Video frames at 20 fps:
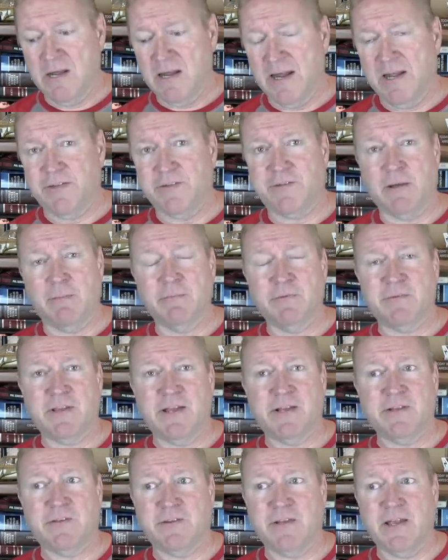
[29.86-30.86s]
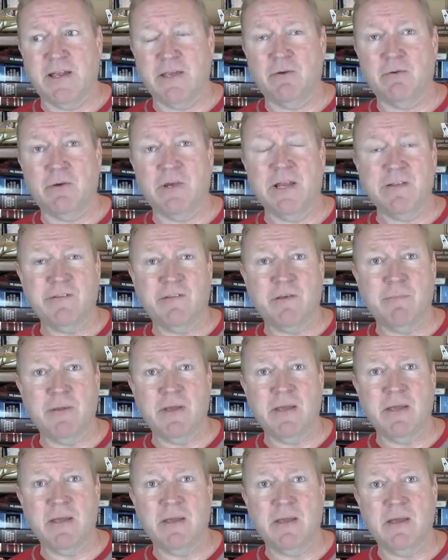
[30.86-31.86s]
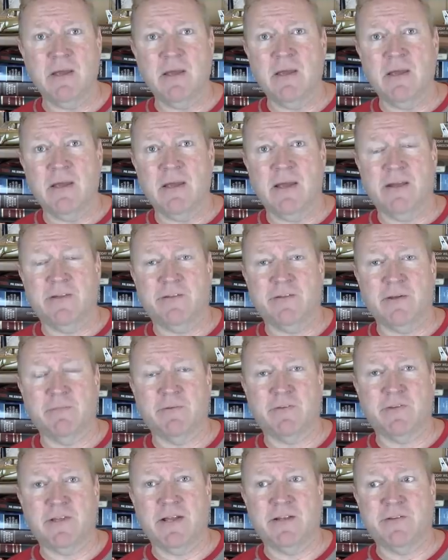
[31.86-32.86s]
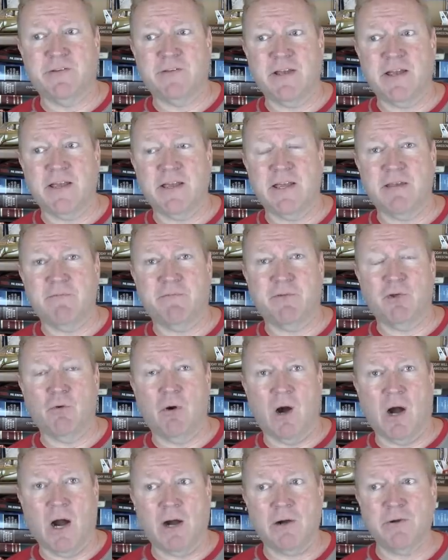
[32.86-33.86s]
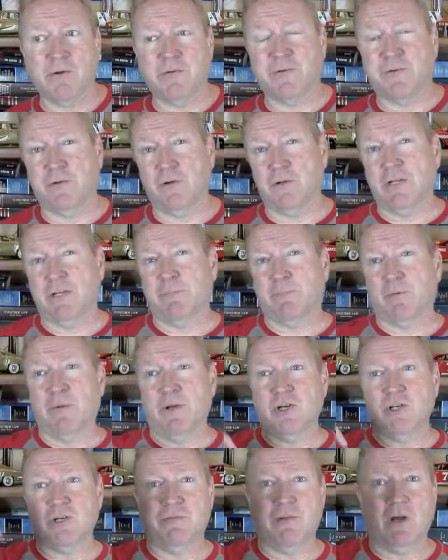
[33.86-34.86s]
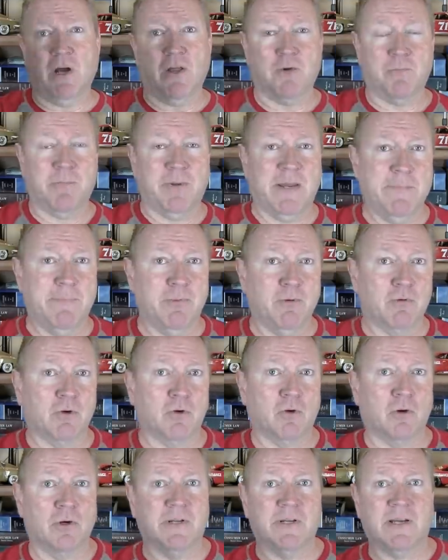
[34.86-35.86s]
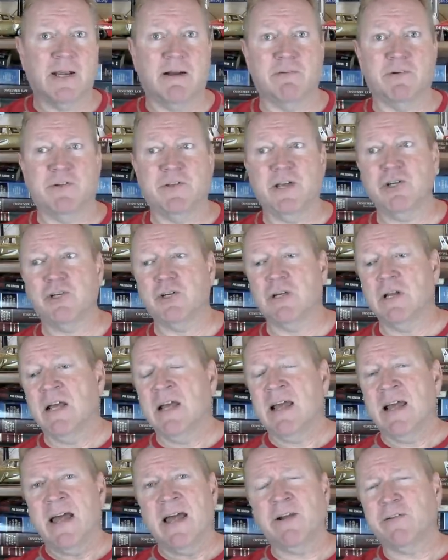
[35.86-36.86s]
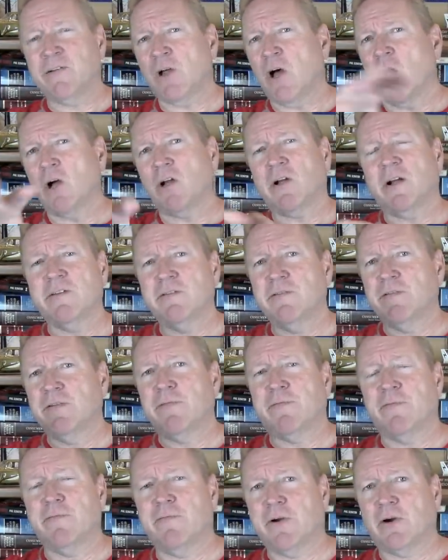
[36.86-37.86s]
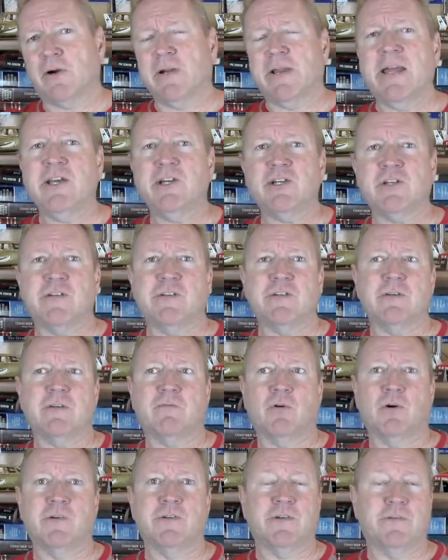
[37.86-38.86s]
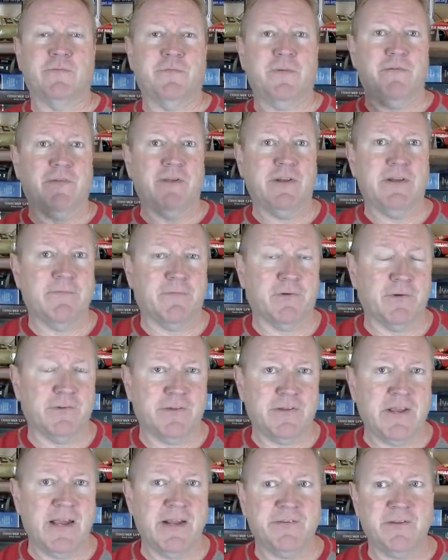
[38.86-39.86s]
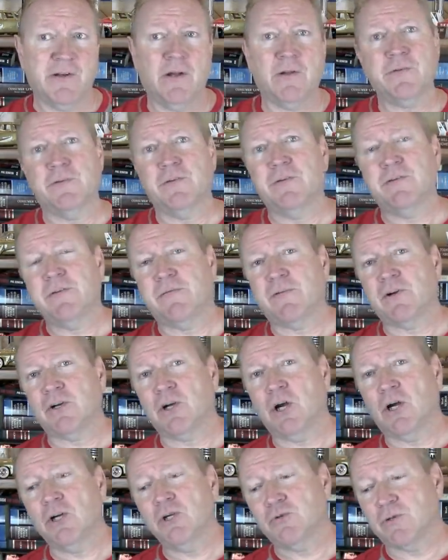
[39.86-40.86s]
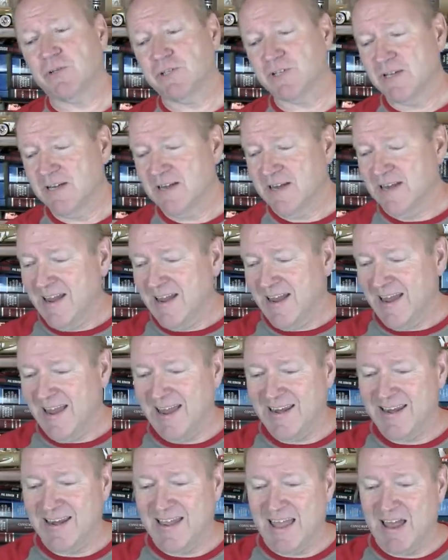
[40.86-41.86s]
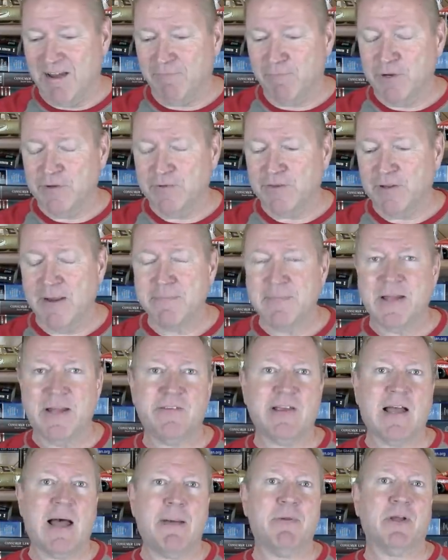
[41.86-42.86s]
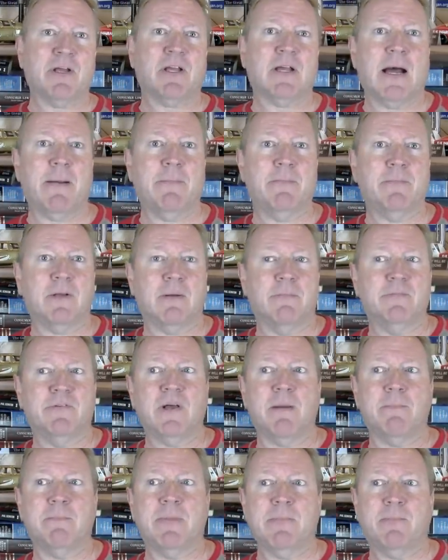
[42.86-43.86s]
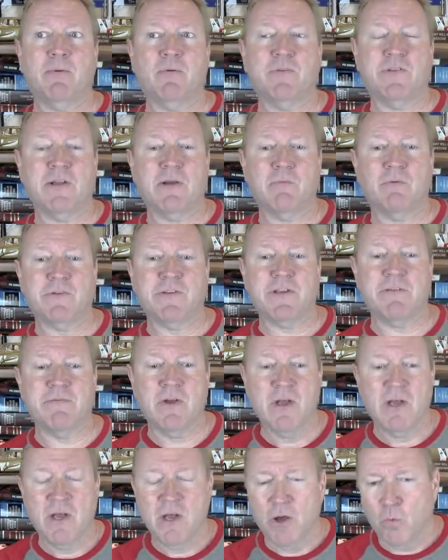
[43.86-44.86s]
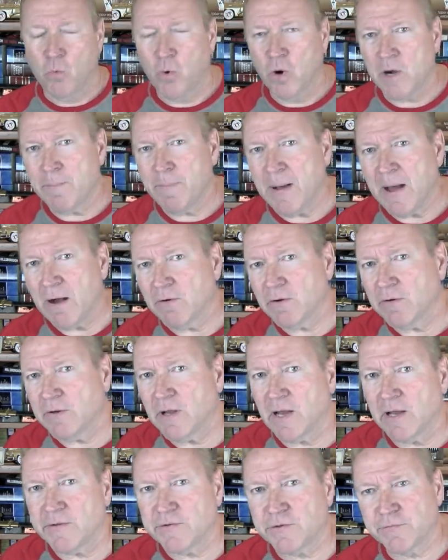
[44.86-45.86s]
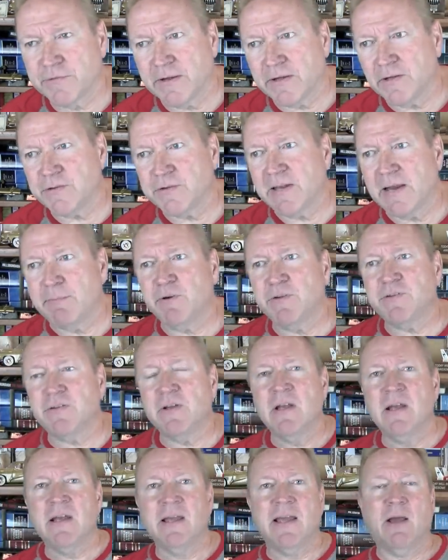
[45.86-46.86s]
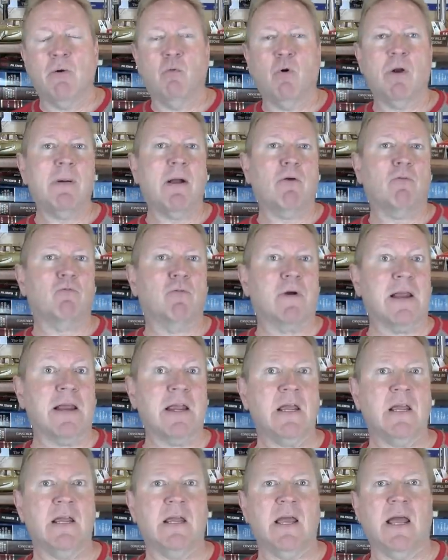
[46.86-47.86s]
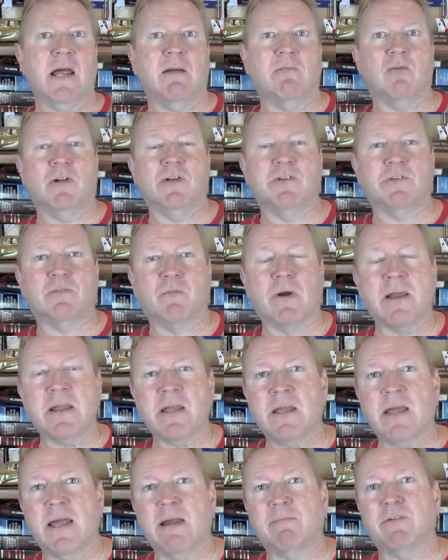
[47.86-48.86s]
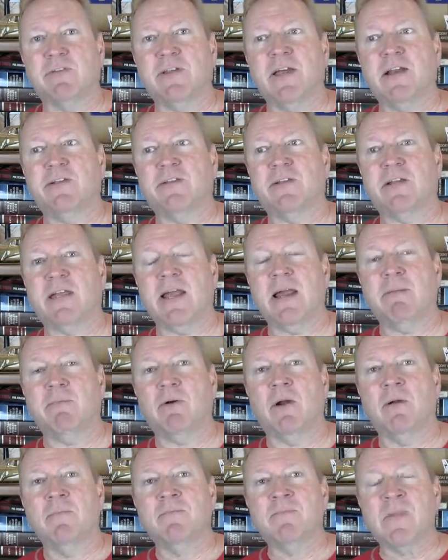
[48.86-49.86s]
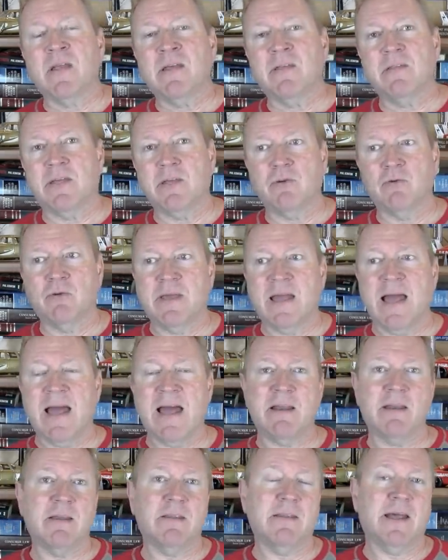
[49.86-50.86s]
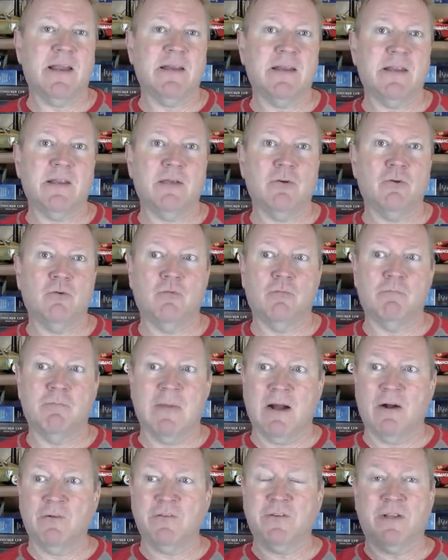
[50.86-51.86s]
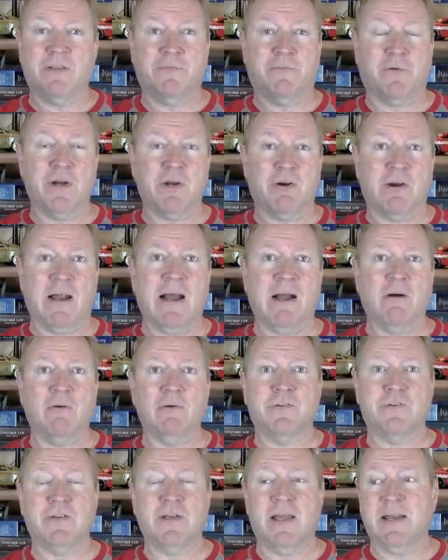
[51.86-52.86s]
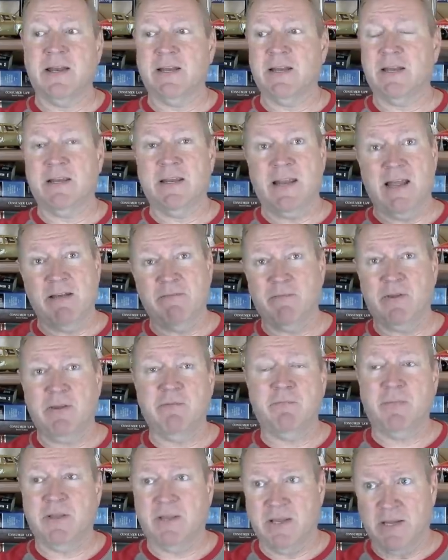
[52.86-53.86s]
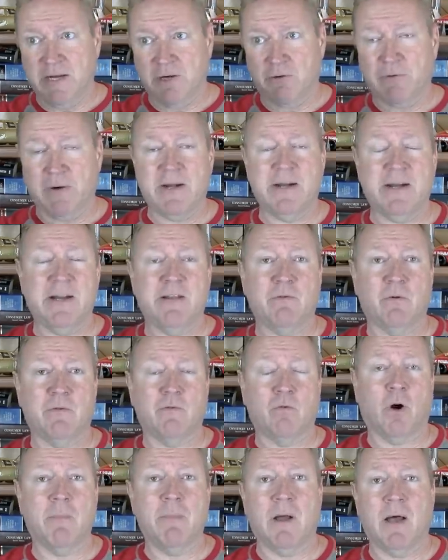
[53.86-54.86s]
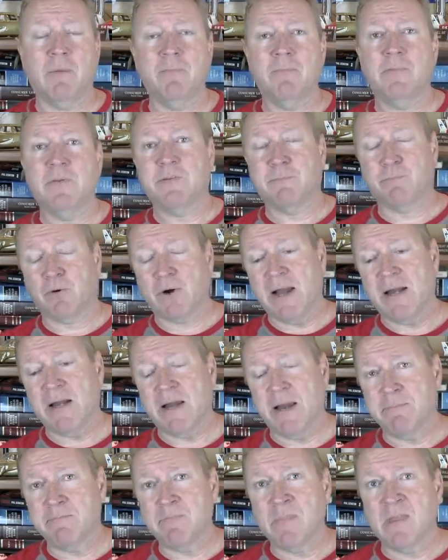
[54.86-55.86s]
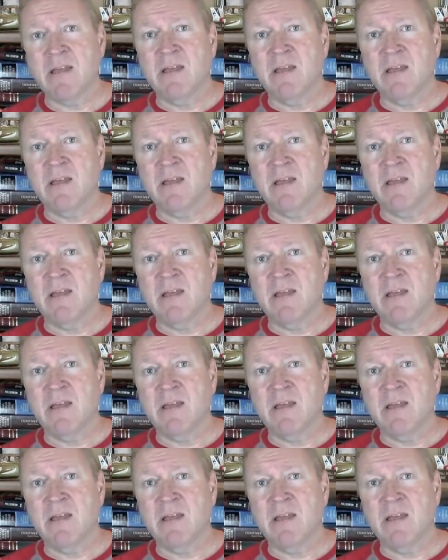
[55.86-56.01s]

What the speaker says: And some states say you need to be, and some states say if you are, you still need the permission of the other people to record the conversation. And there's all kinds of different variations. Of course, there's 50 different states, and also there's different countries. And every time that topic comes up, people say, well, Steve, what about surveillance cameras? And what about Ring cameras? Ring cameras, that is the camera that you get that you mount at the front of your house, and it can even be integrated into a doorbell. It's a brand name.